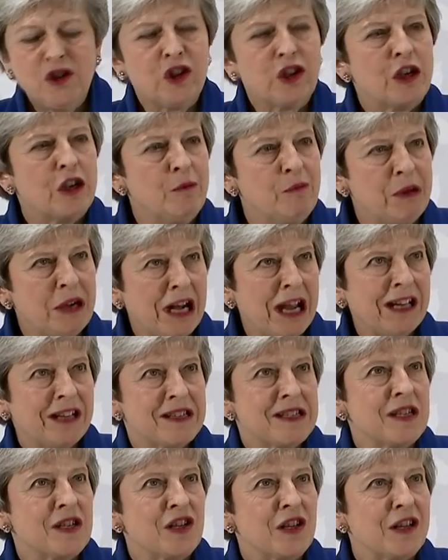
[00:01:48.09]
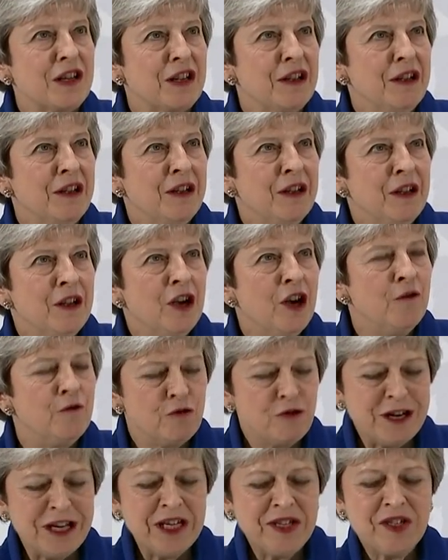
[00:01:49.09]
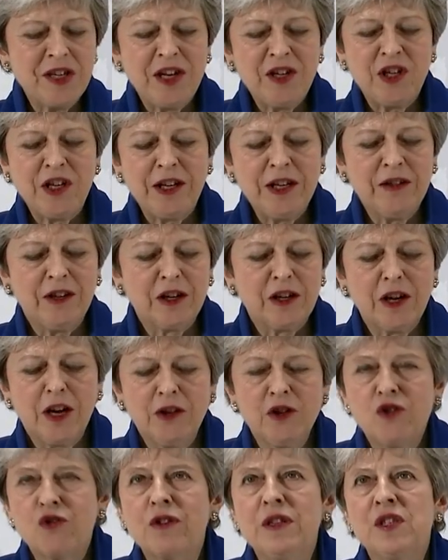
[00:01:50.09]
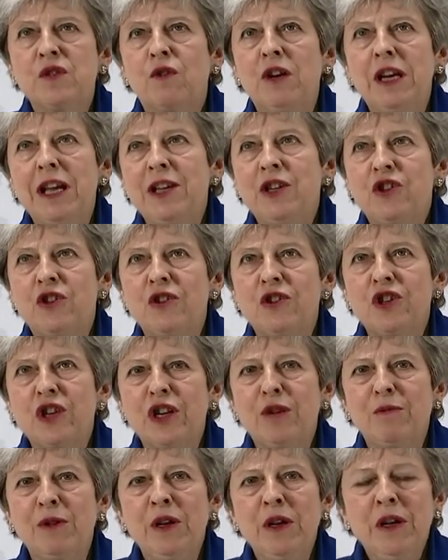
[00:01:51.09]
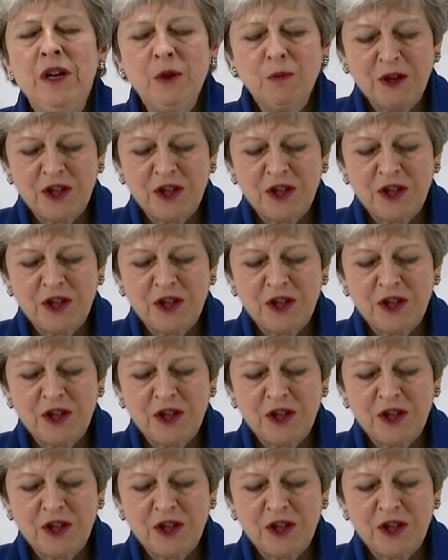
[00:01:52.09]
to the complexity of resetting the country's relationship